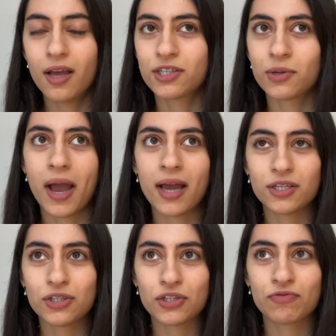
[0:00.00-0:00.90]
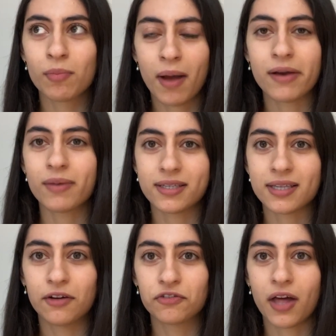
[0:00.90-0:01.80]
So I had to just remind
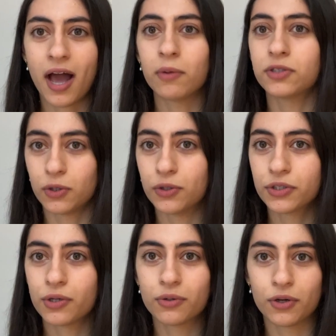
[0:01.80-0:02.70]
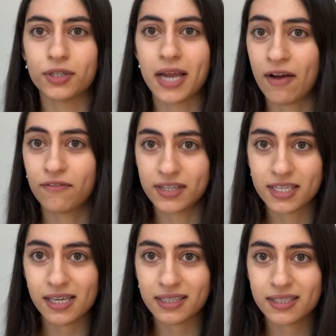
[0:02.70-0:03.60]
myself that I was also good at
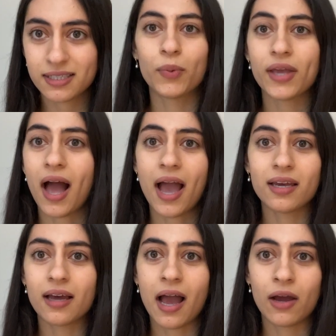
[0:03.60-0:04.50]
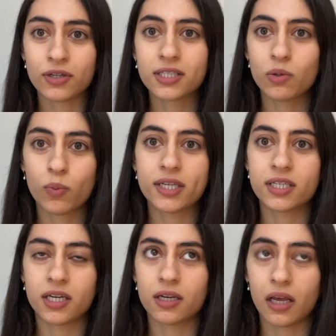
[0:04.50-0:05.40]
physics. But yeah, I, I honestly
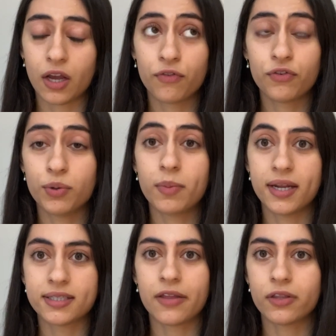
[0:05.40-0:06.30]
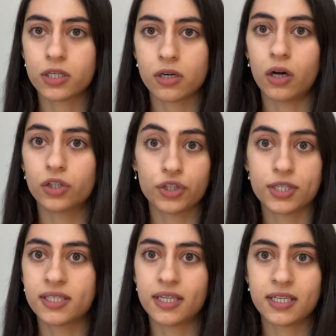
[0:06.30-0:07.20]
wasted like a few minutes at the start
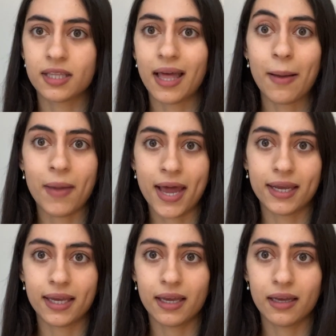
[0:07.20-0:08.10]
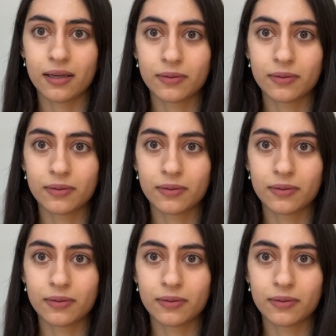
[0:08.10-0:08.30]
just sitting there panicking.